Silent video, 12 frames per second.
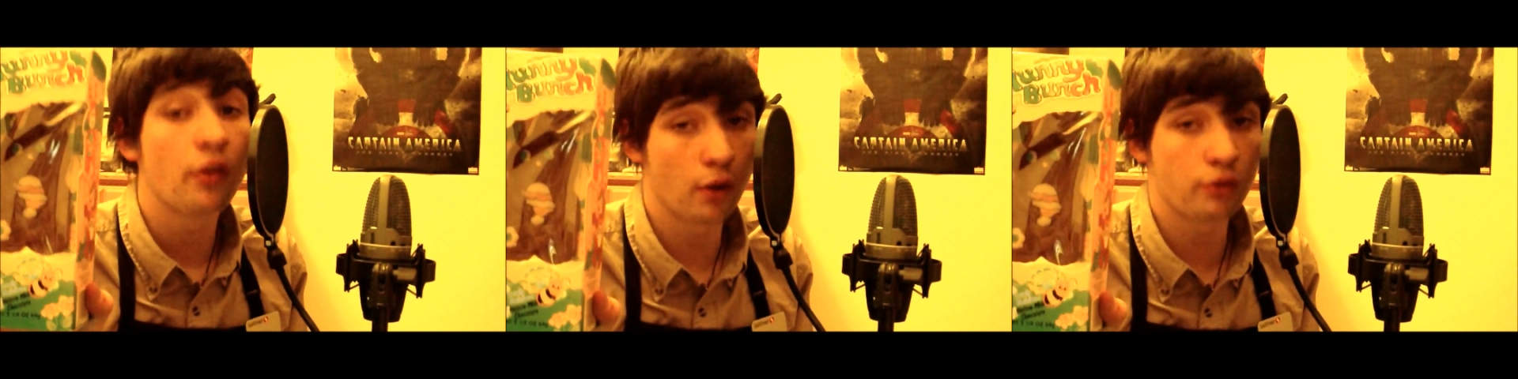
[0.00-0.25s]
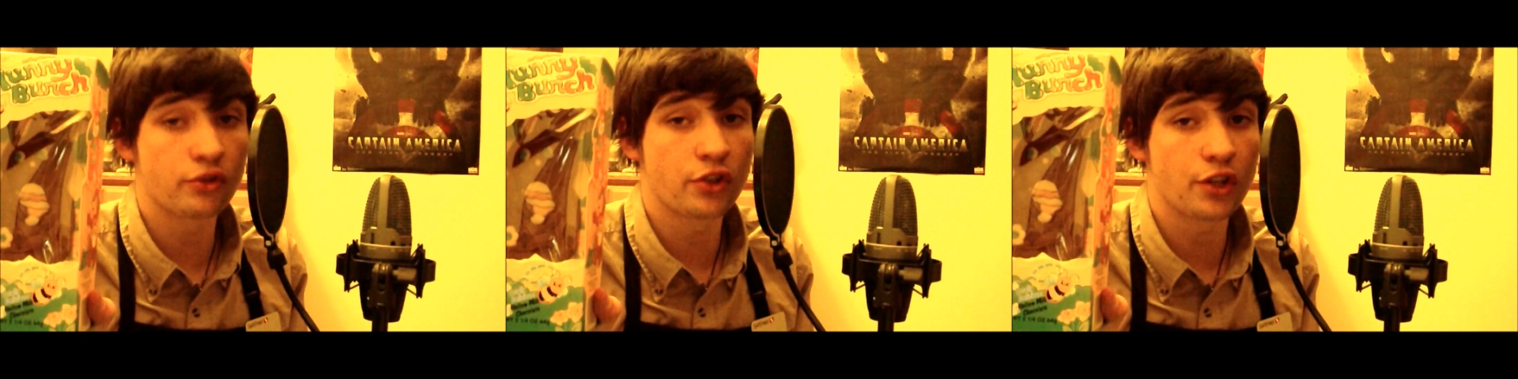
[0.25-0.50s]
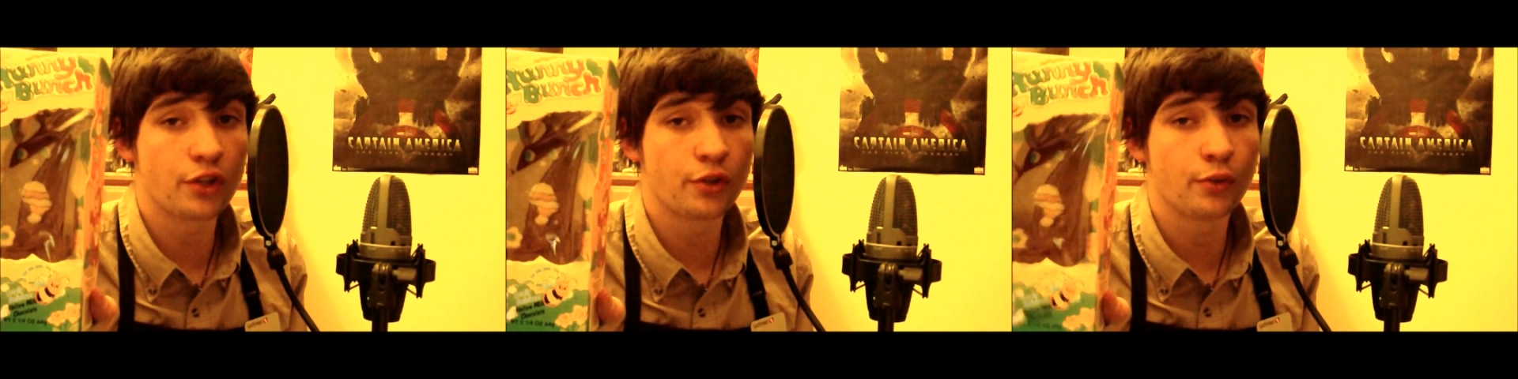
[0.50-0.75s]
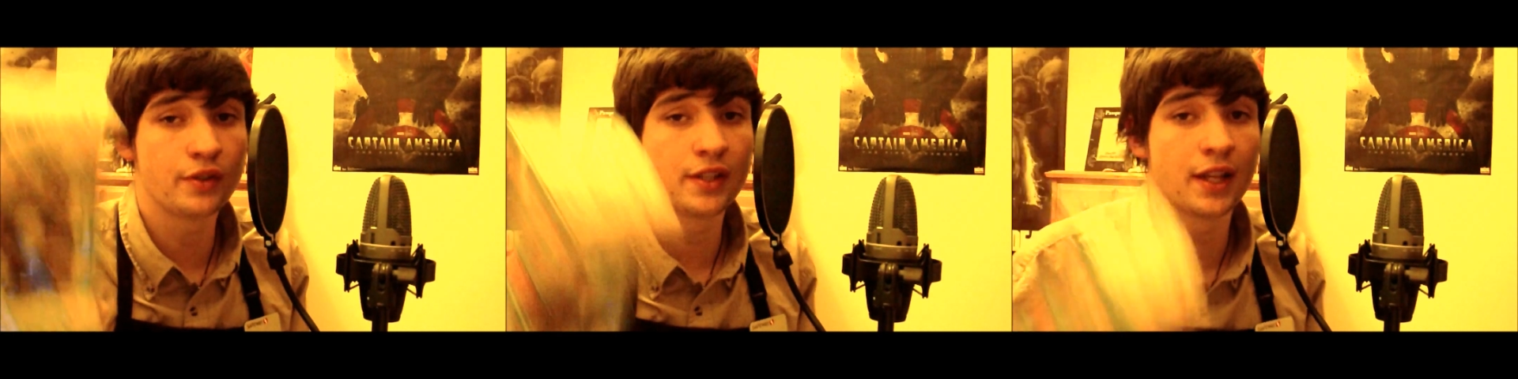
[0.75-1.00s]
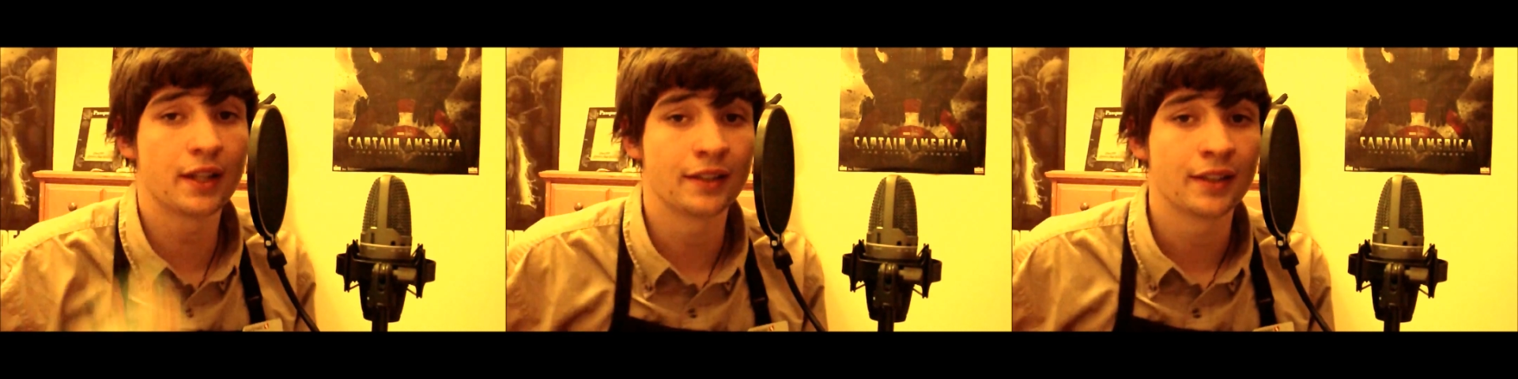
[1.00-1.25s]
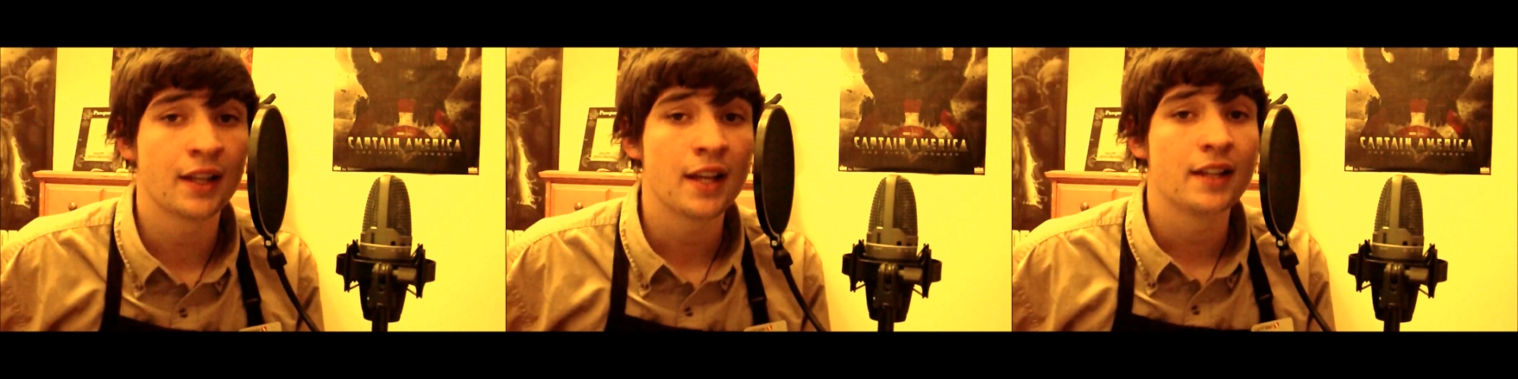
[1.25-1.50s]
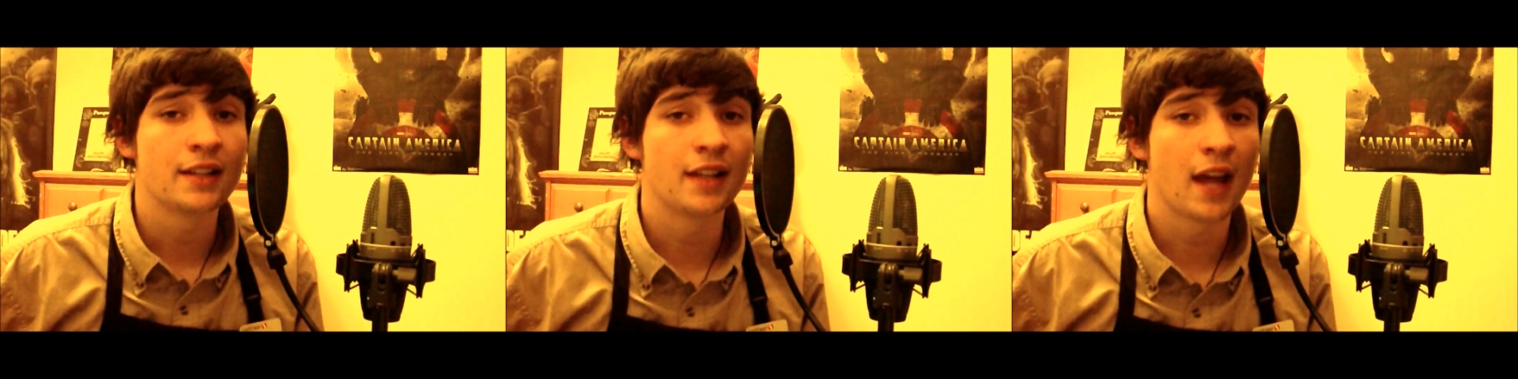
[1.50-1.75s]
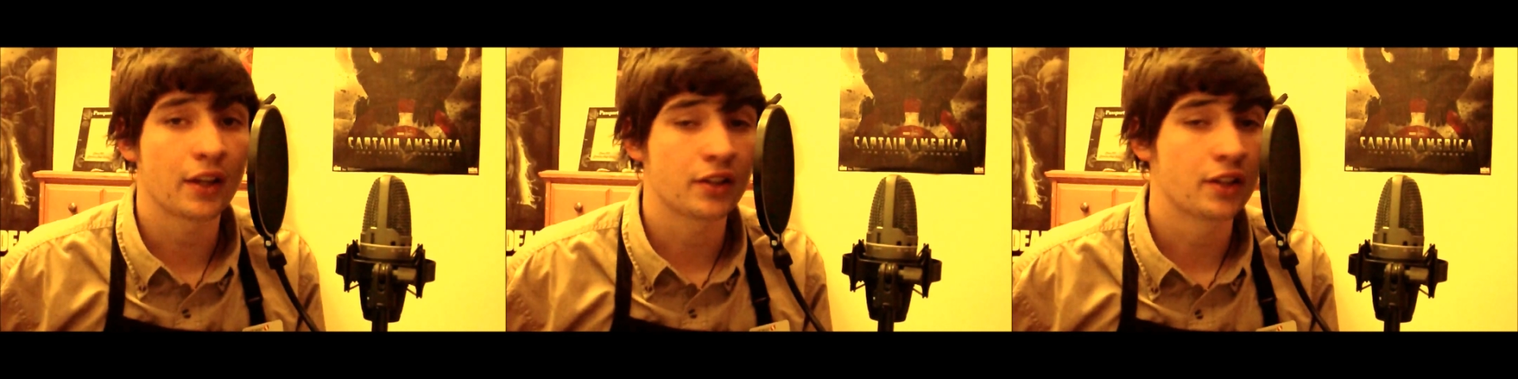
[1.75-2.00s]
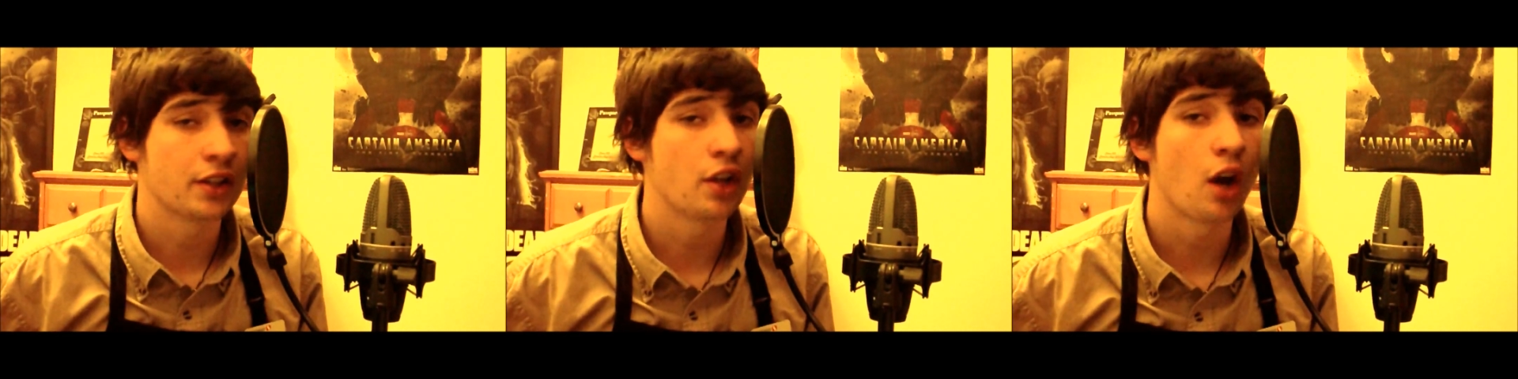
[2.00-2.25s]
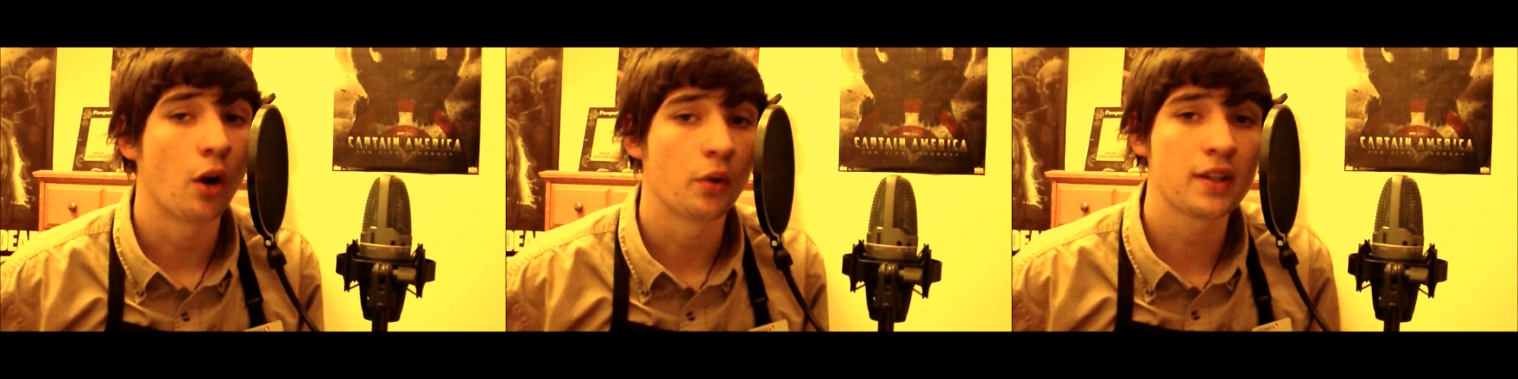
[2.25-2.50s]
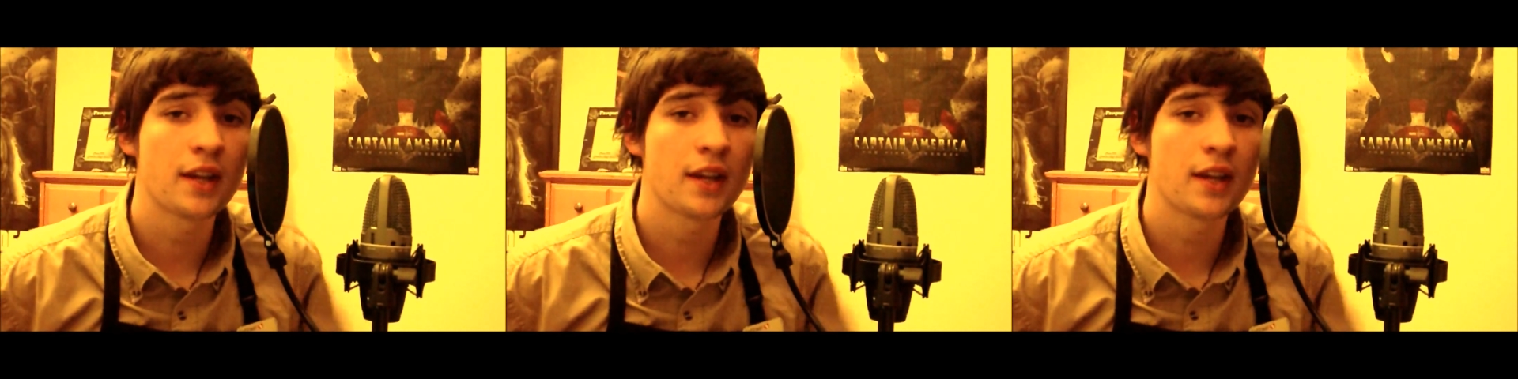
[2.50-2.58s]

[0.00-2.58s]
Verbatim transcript: Those of you who didn't, now you know.